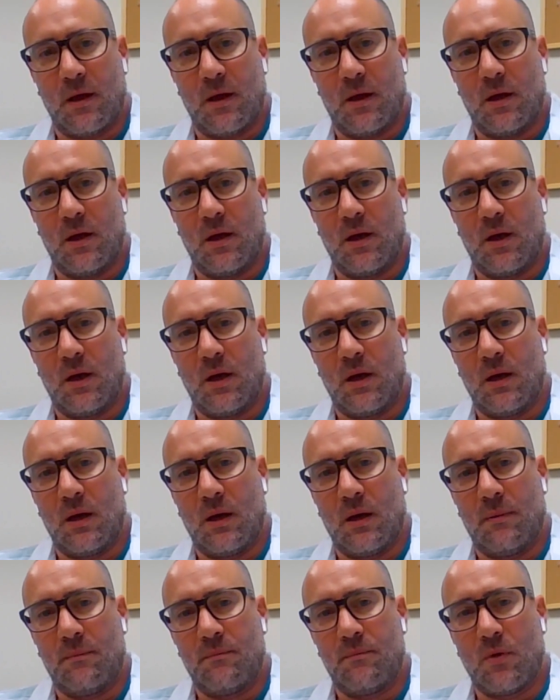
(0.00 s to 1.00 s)

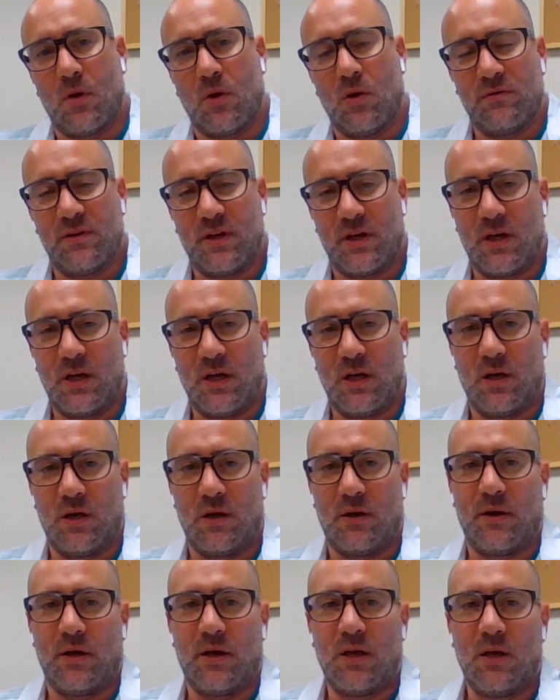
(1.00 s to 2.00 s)
Um, over
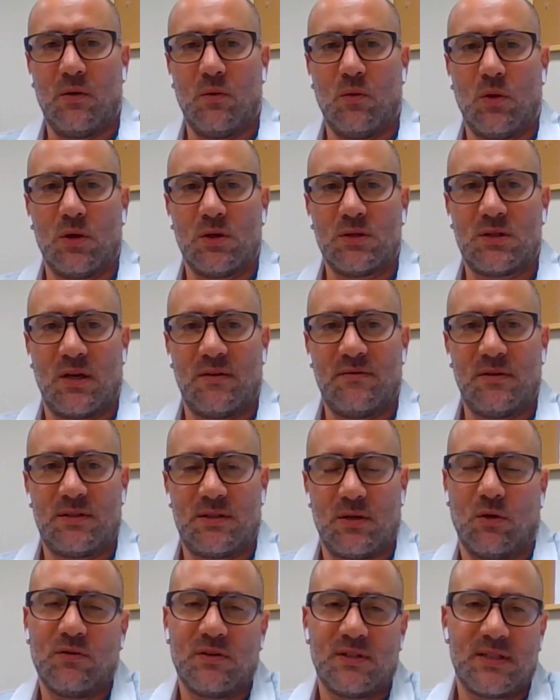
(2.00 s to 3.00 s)
here, he was
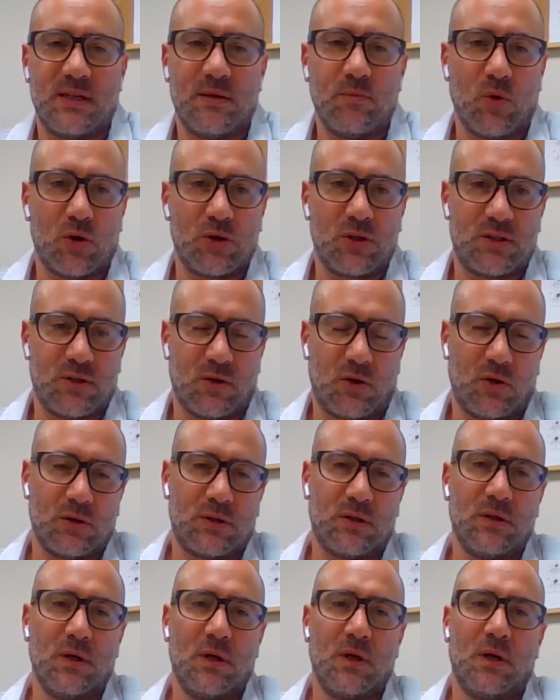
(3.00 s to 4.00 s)
obviously
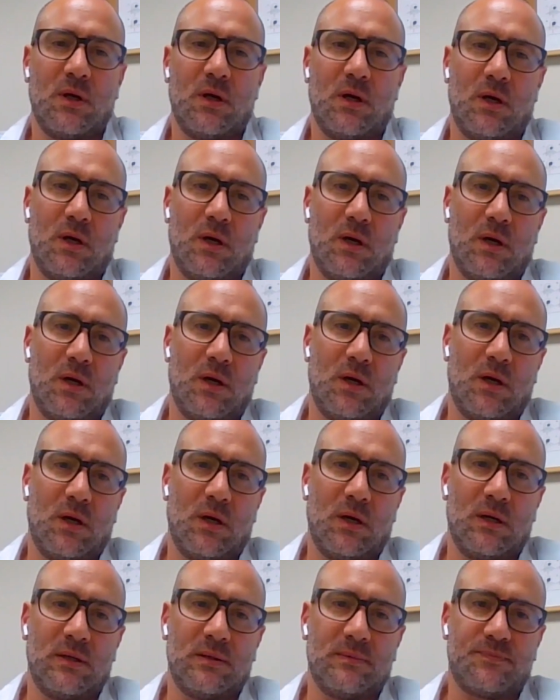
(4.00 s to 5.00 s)
monitored.
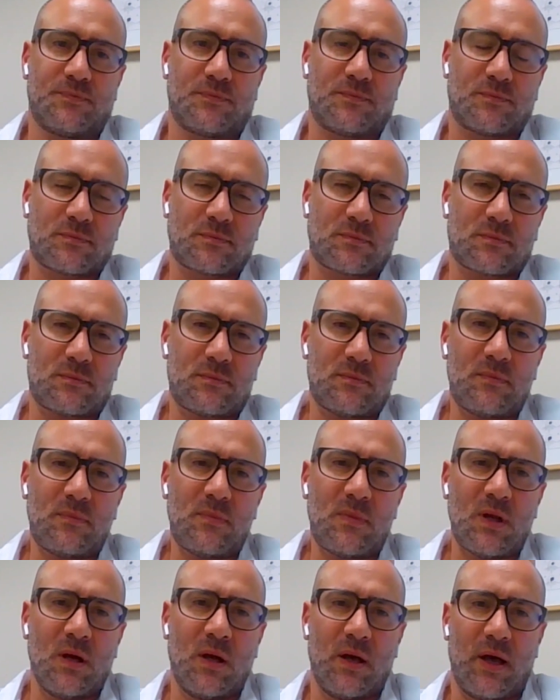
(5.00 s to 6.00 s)
Um,
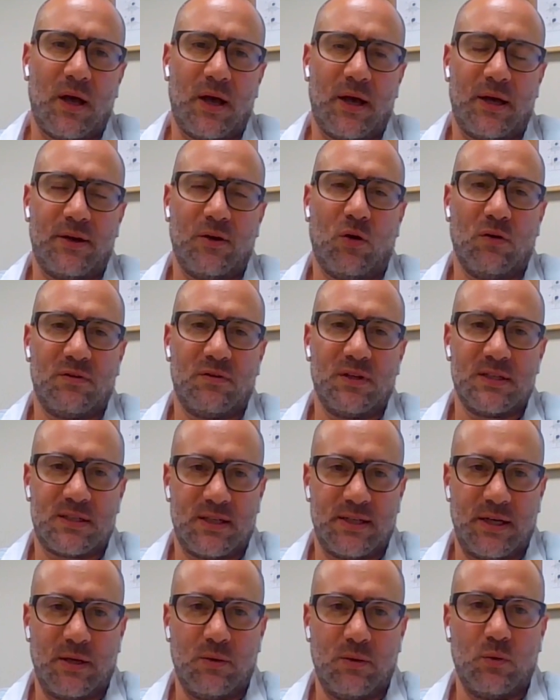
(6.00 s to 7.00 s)
and
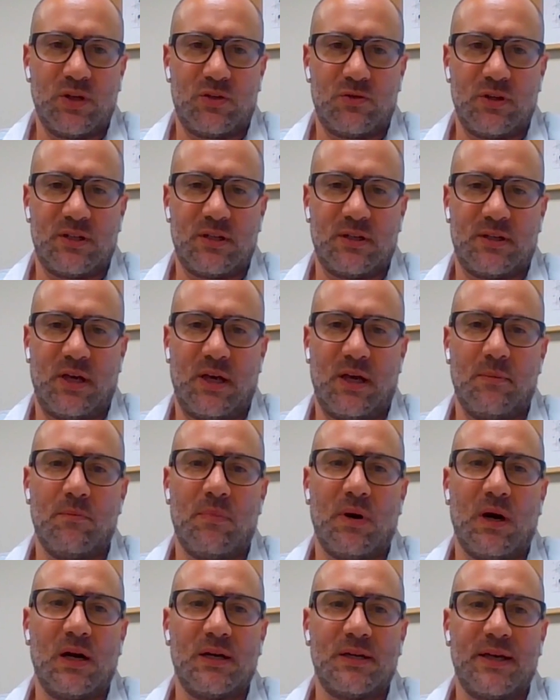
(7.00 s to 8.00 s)
obviously we treated
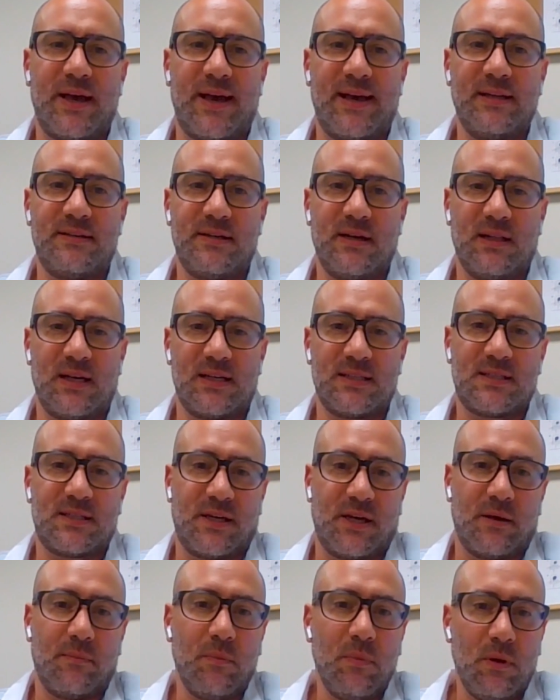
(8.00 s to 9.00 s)
him by the ATLS
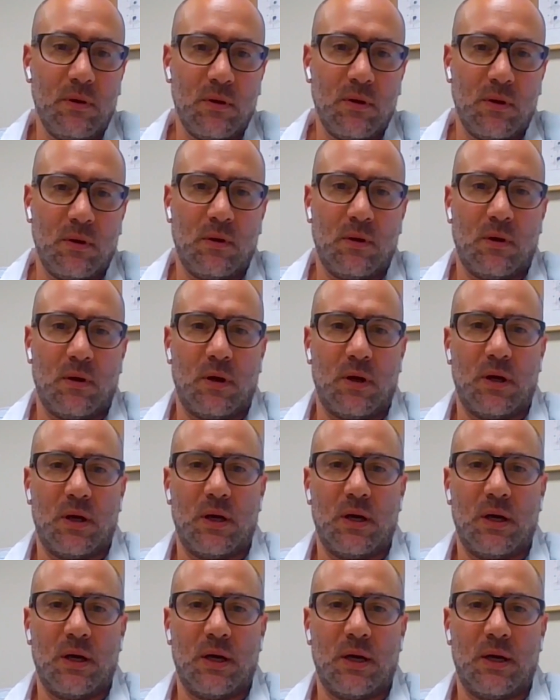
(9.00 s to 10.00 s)
scheme.
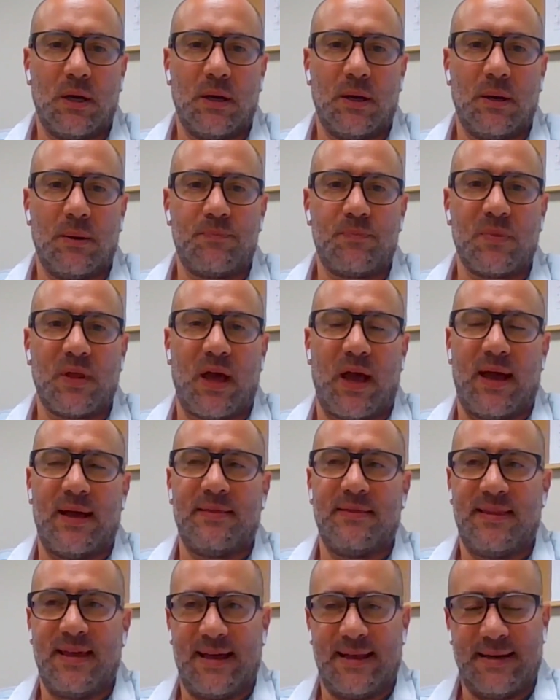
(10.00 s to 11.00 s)
Um,
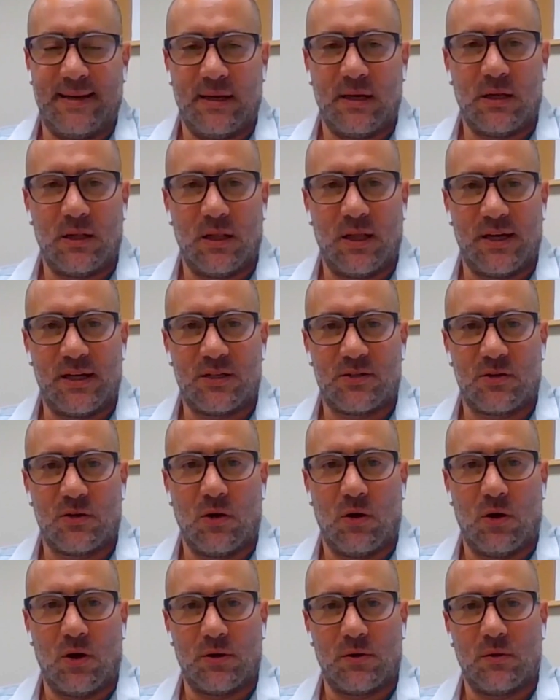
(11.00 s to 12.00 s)
and then
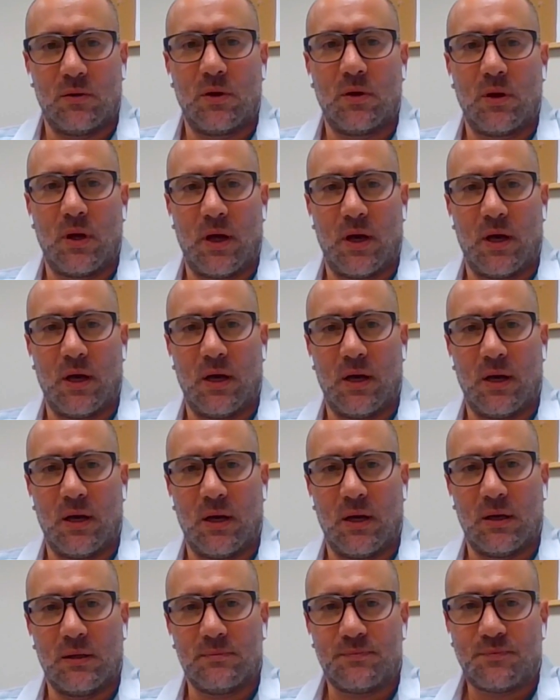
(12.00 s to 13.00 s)
later on,
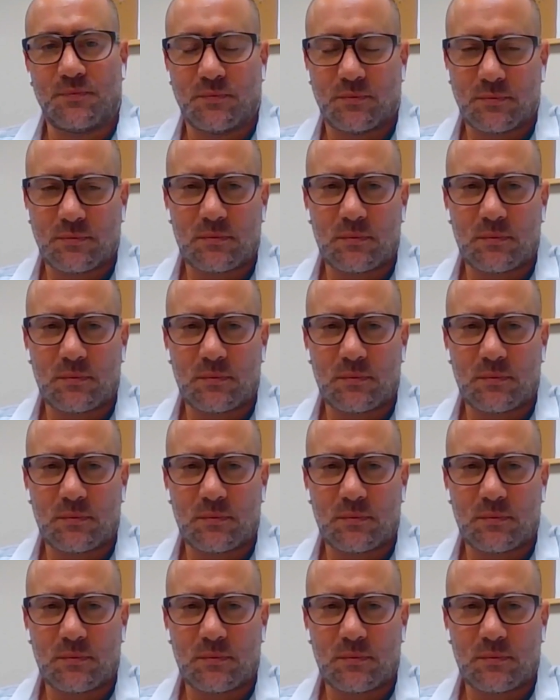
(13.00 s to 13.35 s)
um,